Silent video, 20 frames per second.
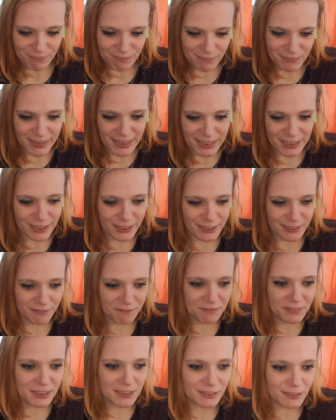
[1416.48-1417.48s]
It just
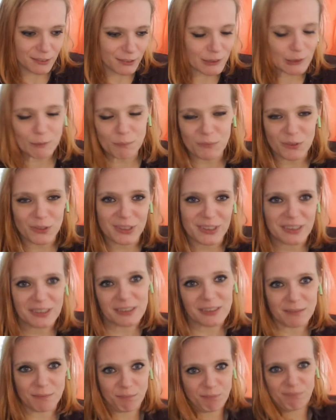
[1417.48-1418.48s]
feels
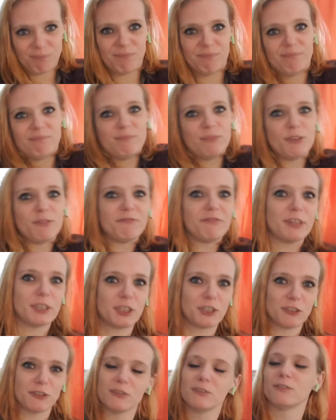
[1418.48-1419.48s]
more
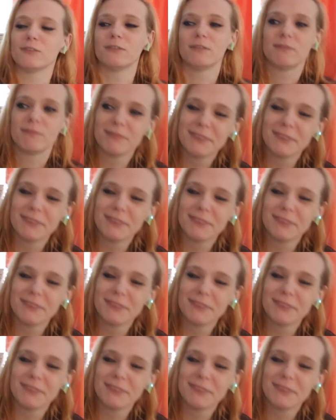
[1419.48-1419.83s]
professional.